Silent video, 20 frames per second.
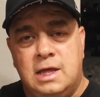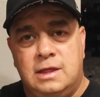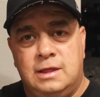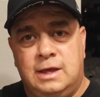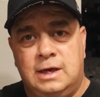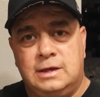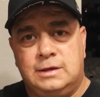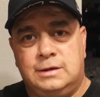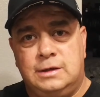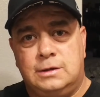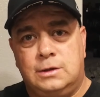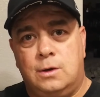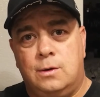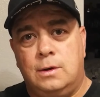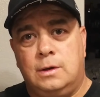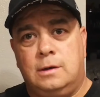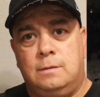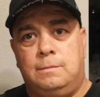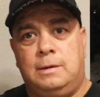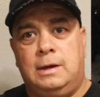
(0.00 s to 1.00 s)
This is
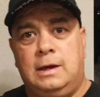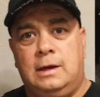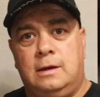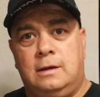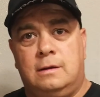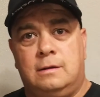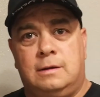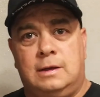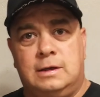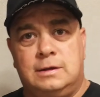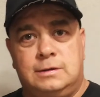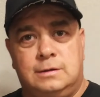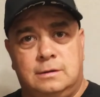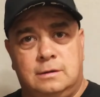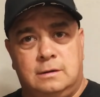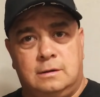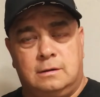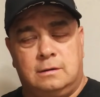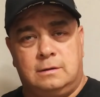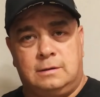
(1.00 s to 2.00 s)
going to be this
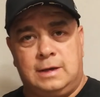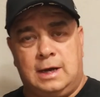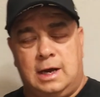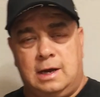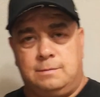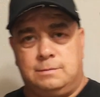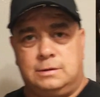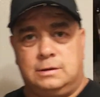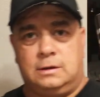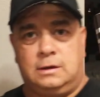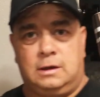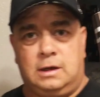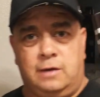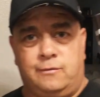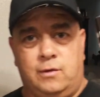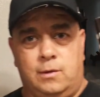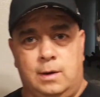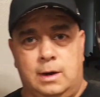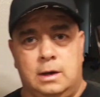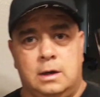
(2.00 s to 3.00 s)
time's
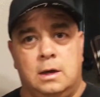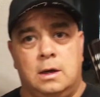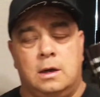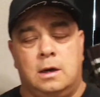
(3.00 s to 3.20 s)
giveaway.